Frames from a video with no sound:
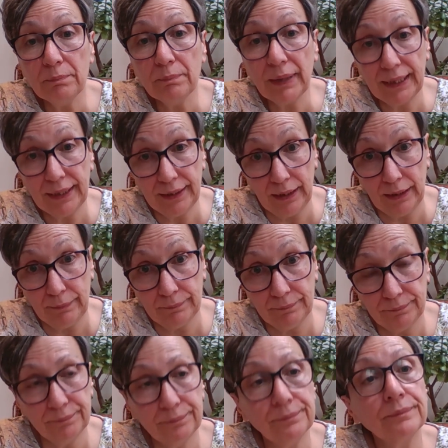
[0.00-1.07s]
B&M,
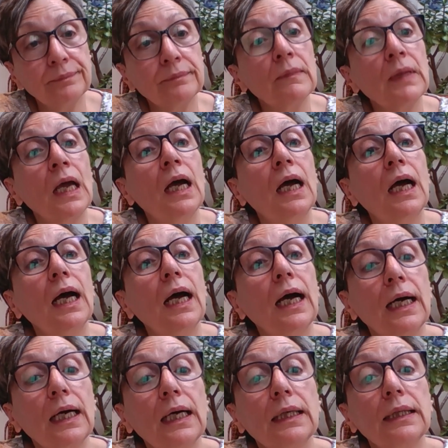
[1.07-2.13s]

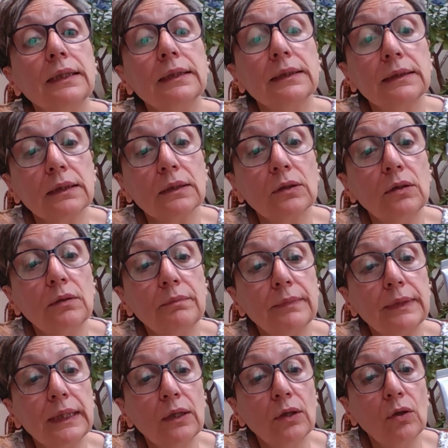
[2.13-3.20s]
and it's a
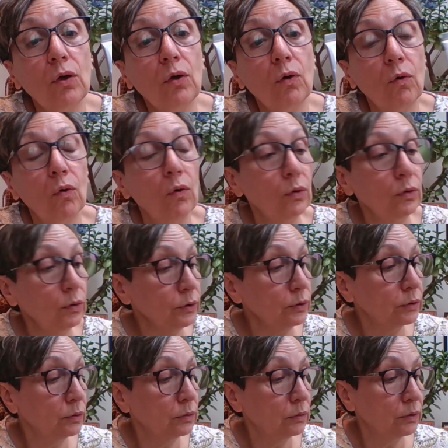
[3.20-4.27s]
company called,
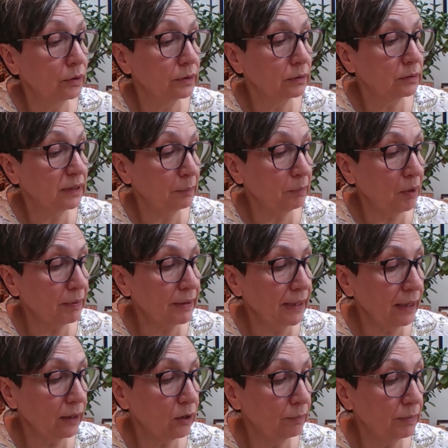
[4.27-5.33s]
well, they're probably
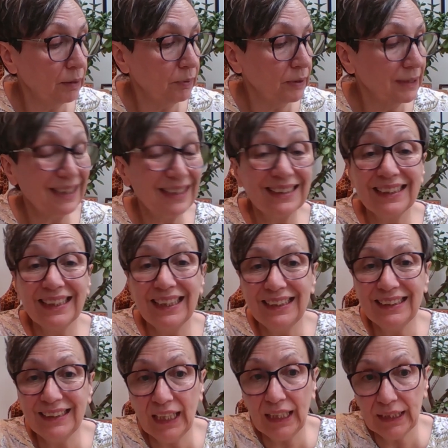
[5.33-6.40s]
their company, but it says Skin
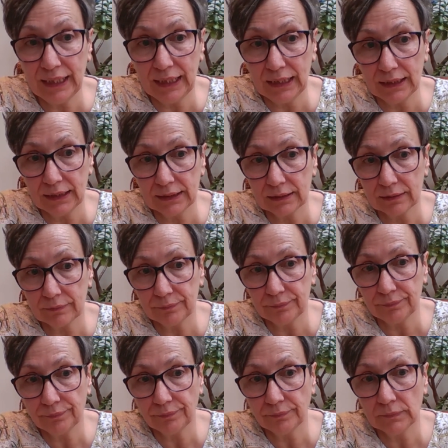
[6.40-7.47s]
Techniques
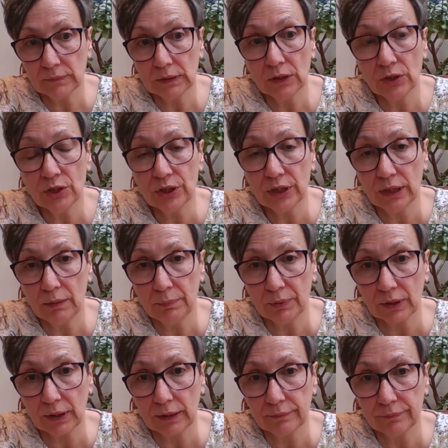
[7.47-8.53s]
Shea
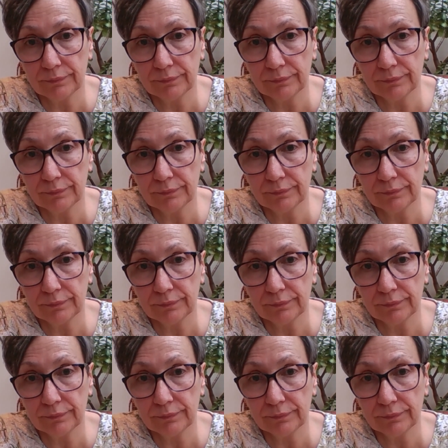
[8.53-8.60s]
Butter.